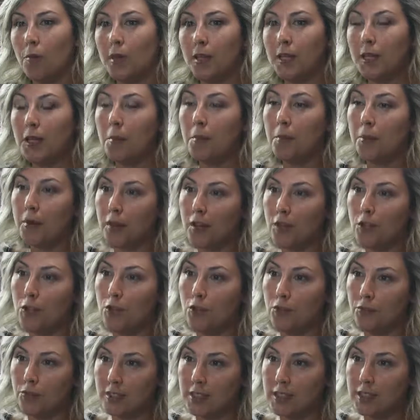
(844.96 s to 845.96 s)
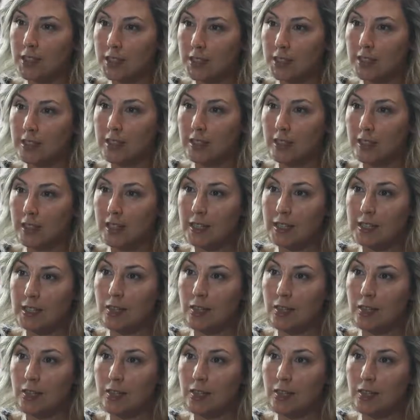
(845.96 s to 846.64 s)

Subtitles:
being a part of this city